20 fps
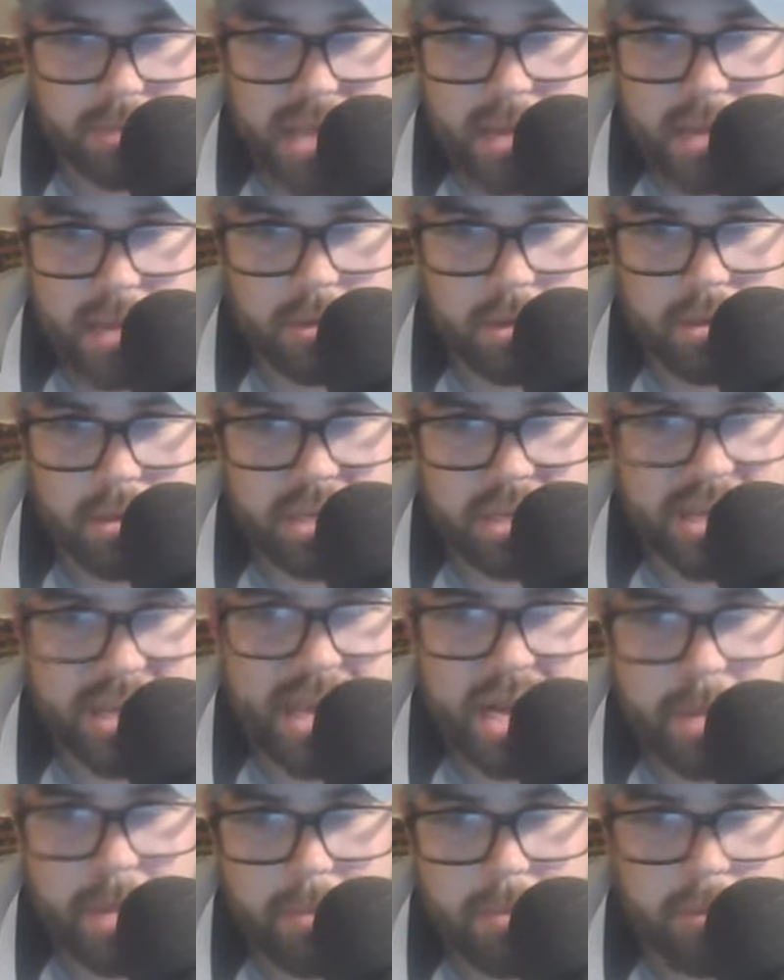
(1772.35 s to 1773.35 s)
be able to
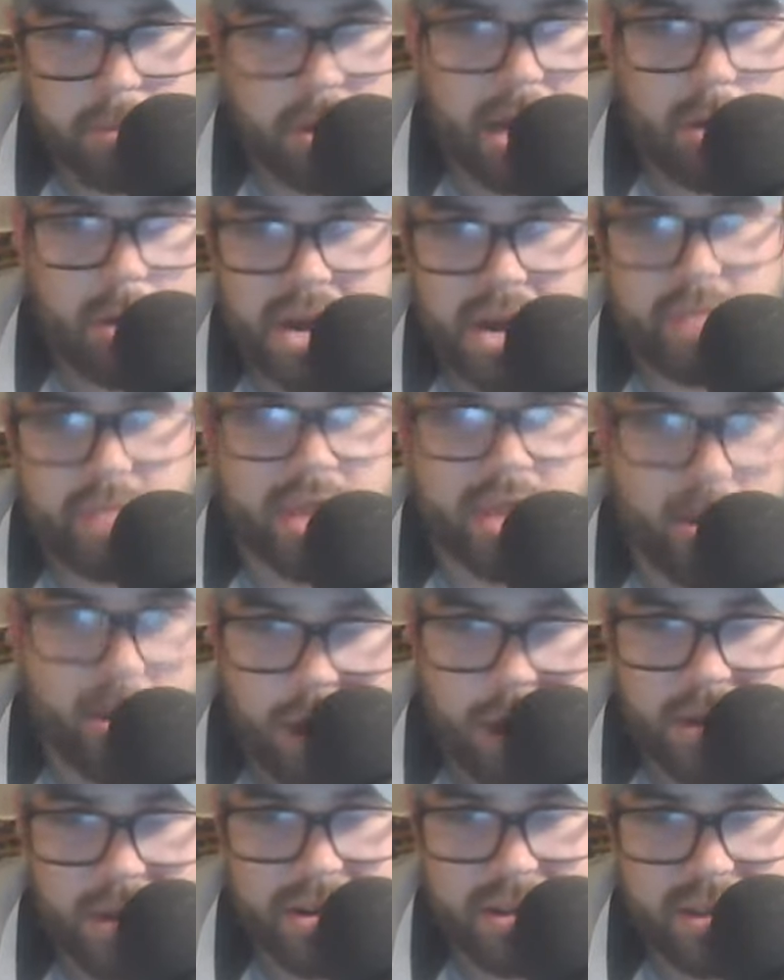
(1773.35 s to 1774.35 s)
get up and play whenever they
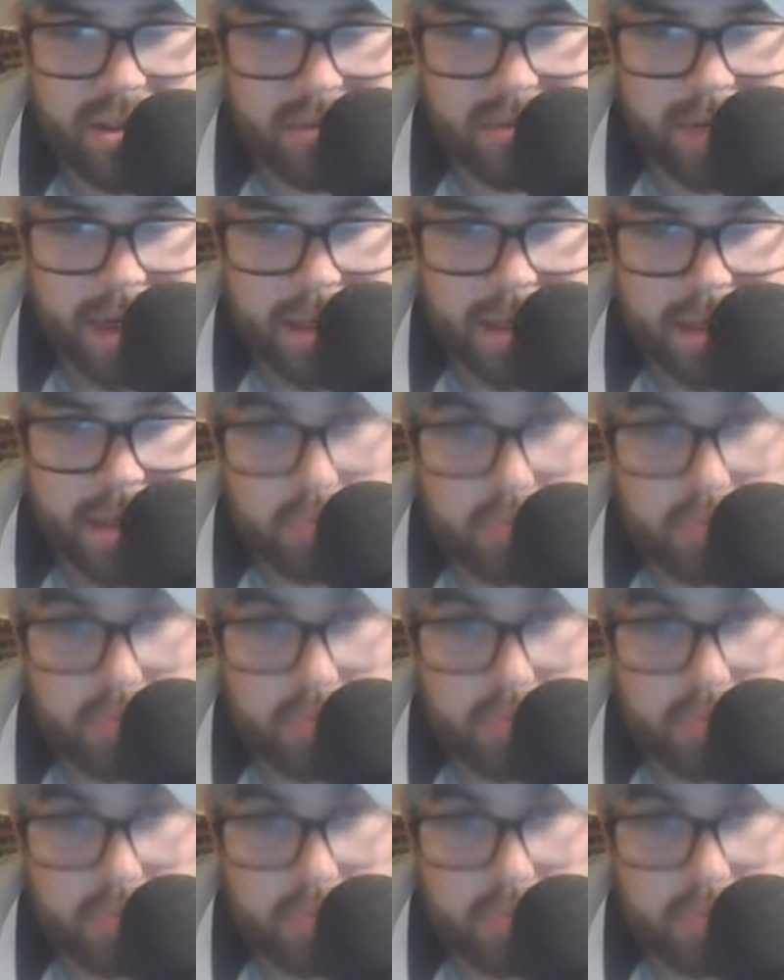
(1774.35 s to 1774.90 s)
want, right?